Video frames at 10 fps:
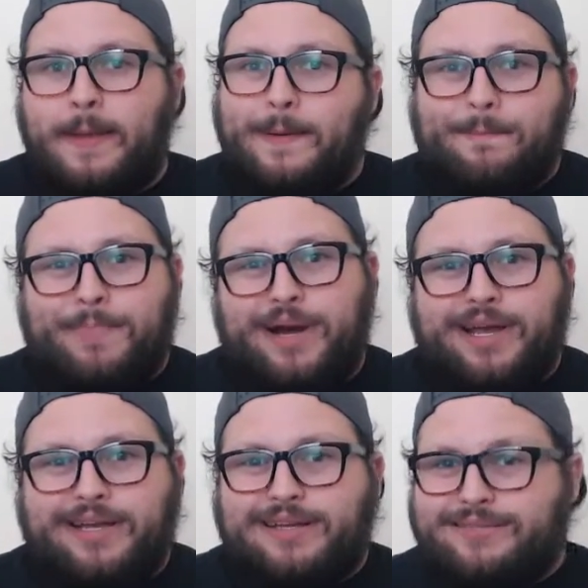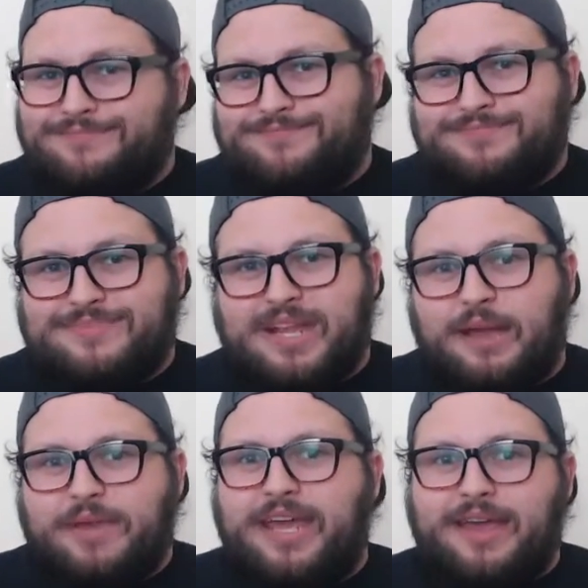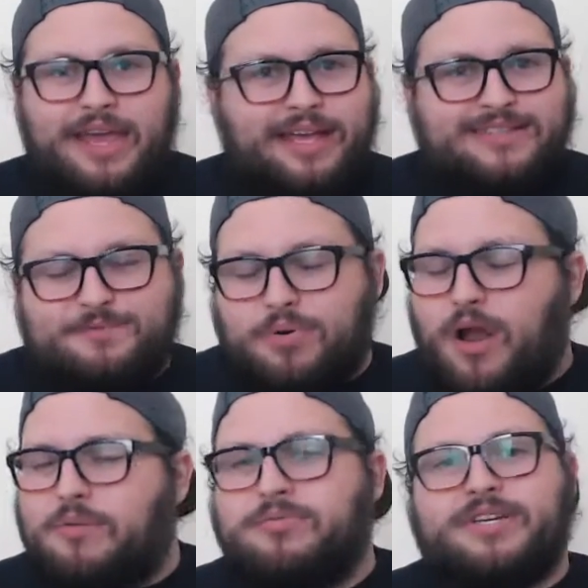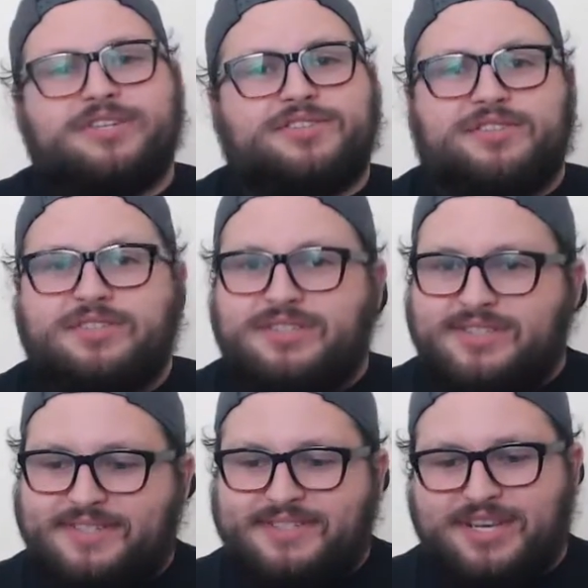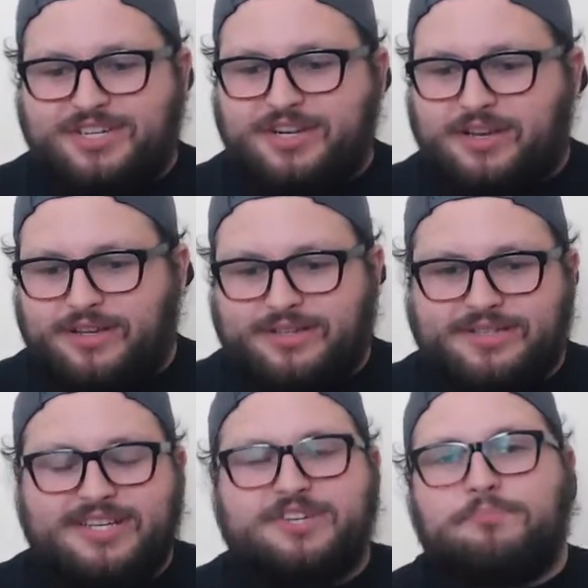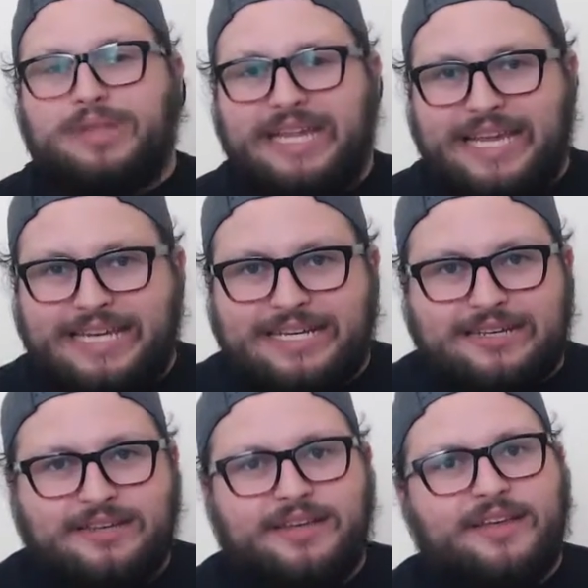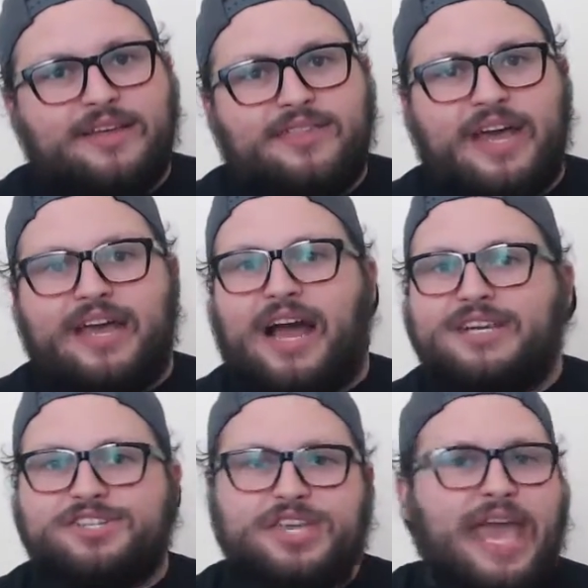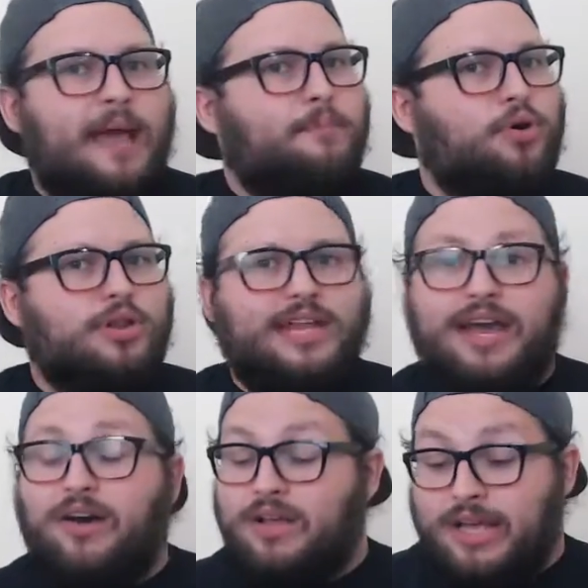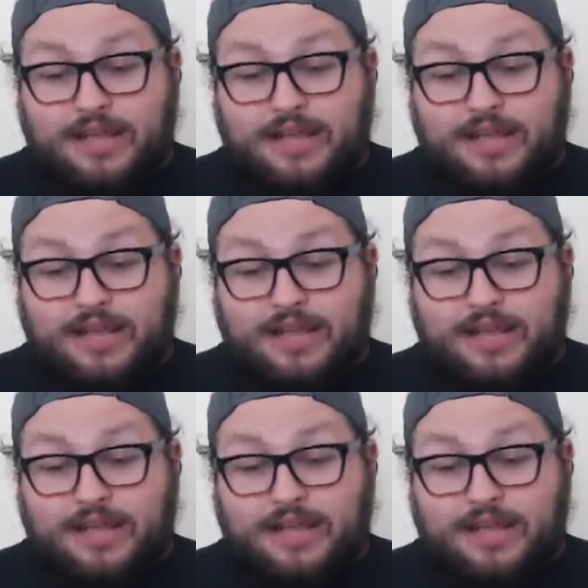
But I mean, it's probably just such a blend that I just can't pull it out.